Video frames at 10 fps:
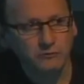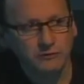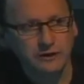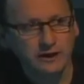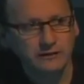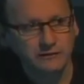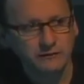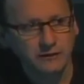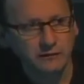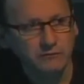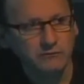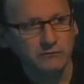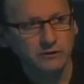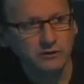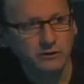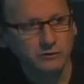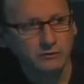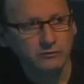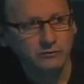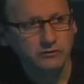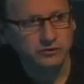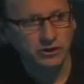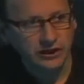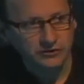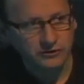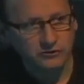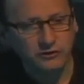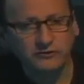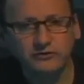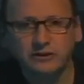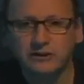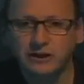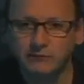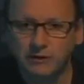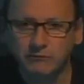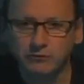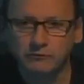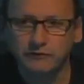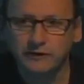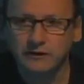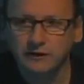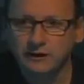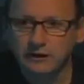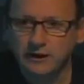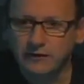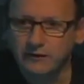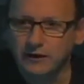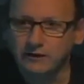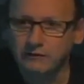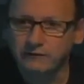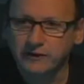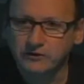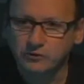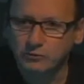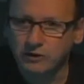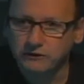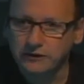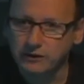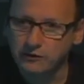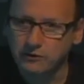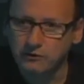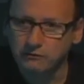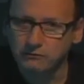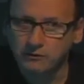We get them, to change the dressing, get them up moving, and then if they do well, they go home.